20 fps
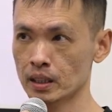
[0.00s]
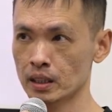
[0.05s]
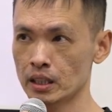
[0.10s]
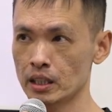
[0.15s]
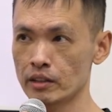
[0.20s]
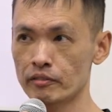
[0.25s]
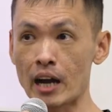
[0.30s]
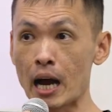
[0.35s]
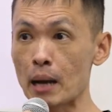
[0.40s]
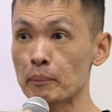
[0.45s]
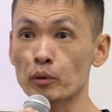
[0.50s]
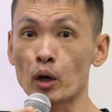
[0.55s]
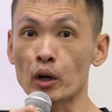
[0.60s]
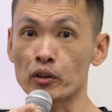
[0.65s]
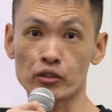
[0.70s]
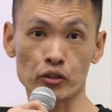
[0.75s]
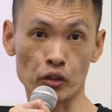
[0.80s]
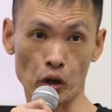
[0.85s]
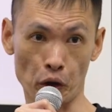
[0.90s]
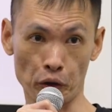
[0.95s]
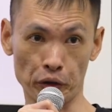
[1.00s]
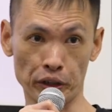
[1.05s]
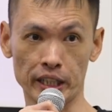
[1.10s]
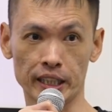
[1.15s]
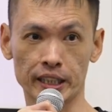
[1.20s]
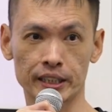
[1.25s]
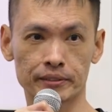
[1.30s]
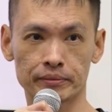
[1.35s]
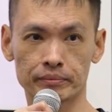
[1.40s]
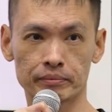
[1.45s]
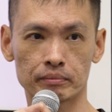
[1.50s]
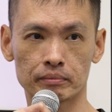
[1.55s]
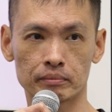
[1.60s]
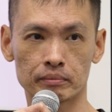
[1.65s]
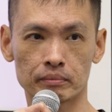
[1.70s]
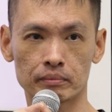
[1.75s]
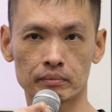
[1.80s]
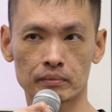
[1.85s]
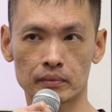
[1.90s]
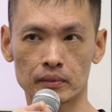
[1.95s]
if I'm not sorry,
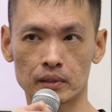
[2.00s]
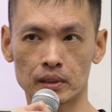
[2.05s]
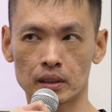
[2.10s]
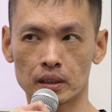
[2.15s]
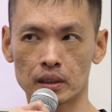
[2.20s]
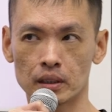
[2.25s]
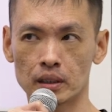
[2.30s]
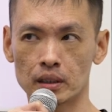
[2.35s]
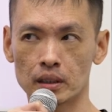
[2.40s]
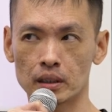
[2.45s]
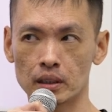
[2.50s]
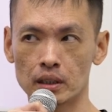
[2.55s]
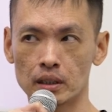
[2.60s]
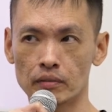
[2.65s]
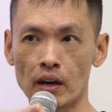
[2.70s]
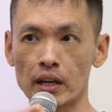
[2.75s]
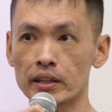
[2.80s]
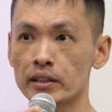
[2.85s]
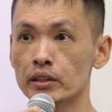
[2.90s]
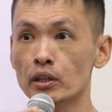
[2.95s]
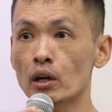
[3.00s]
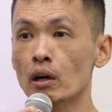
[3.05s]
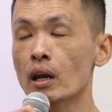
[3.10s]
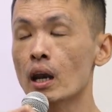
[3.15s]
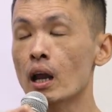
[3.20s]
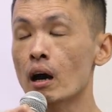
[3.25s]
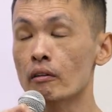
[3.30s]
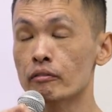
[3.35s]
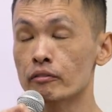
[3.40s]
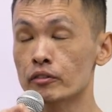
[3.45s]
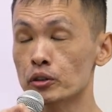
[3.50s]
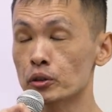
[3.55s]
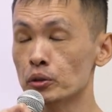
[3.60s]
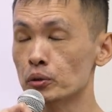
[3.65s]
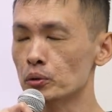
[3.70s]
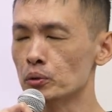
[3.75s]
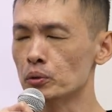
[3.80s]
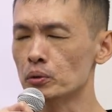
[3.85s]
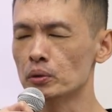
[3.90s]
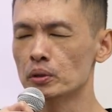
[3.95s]
if I did not love
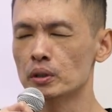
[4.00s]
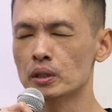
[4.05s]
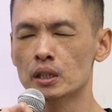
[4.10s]
you,